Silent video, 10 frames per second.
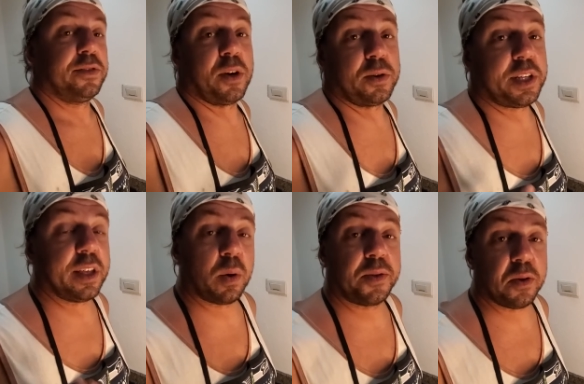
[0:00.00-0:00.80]
So
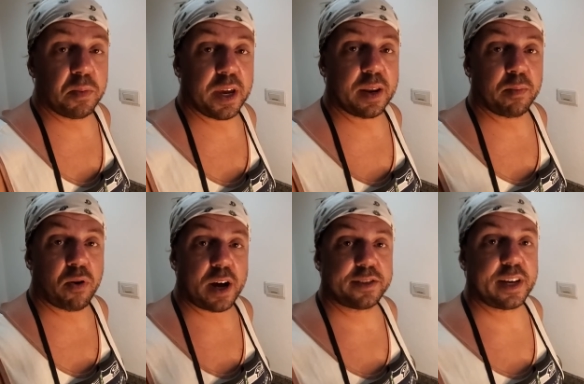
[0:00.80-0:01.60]
dealing with your meat,
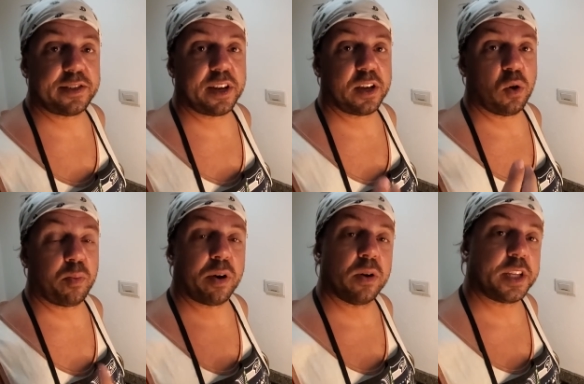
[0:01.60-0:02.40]
processing your
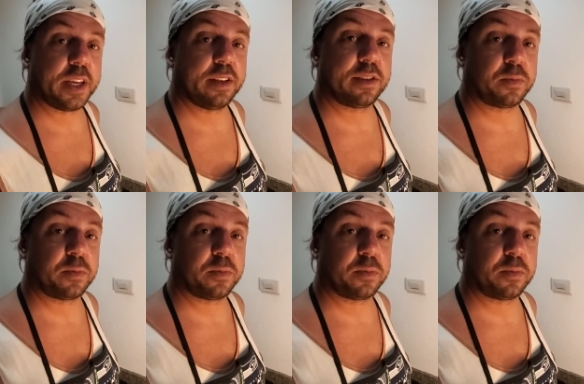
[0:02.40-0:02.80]
proteins,